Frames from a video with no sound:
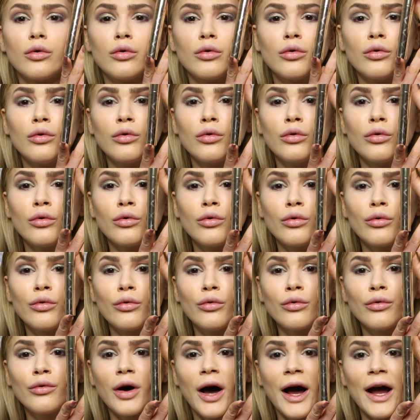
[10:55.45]

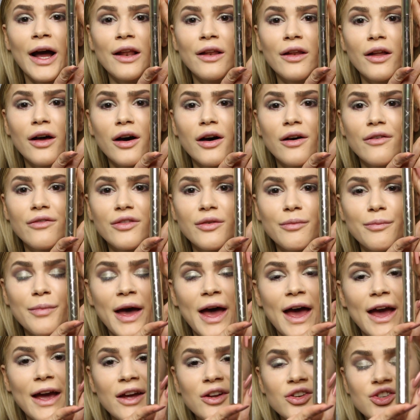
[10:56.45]
Oh, I love the
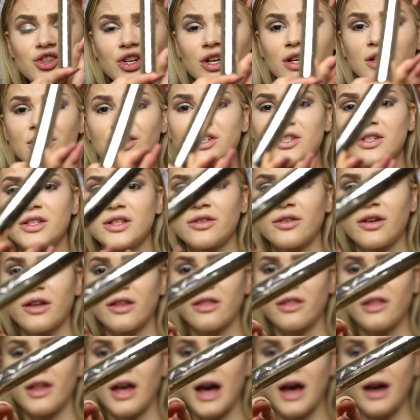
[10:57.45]
packaging. Just look
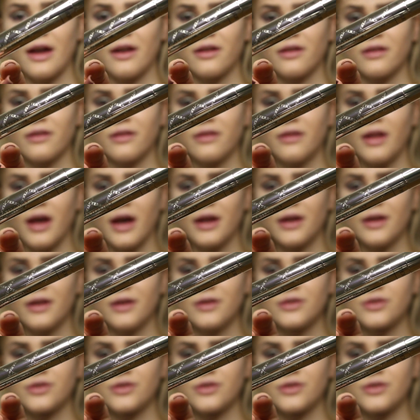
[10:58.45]
at that. That